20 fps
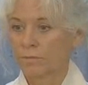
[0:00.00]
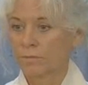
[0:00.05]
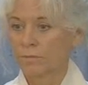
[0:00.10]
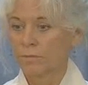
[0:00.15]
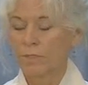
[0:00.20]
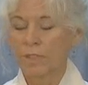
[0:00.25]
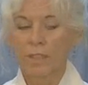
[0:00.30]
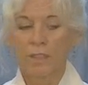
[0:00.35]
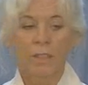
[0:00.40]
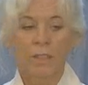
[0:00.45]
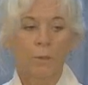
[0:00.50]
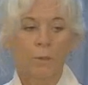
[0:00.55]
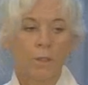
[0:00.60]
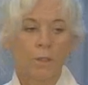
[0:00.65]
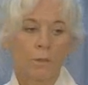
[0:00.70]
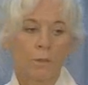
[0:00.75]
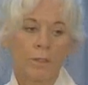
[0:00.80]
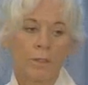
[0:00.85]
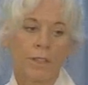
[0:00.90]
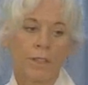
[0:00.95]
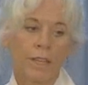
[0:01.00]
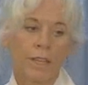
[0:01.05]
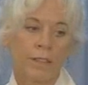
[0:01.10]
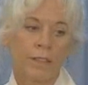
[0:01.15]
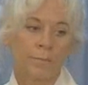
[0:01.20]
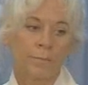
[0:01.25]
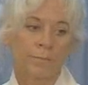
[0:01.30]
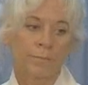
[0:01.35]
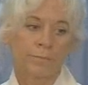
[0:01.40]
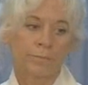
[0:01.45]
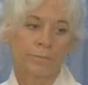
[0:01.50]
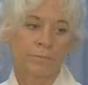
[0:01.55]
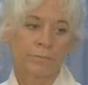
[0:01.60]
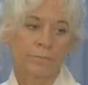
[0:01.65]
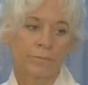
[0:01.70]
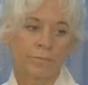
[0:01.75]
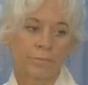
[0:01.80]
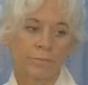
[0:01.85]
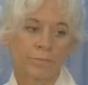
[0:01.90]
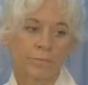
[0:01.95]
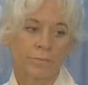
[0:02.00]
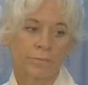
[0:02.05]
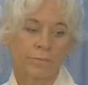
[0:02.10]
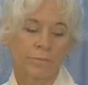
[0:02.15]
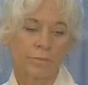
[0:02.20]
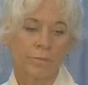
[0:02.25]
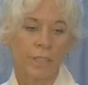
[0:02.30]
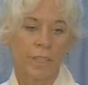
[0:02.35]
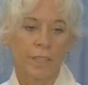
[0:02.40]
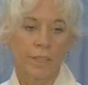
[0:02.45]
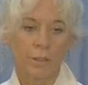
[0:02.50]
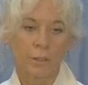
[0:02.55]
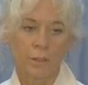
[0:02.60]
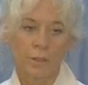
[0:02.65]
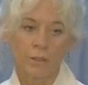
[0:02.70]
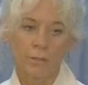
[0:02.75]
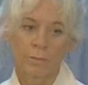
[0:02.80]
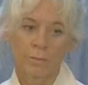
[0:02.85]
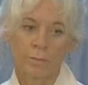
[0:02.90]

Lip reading: Nothing wrong with that. Natural.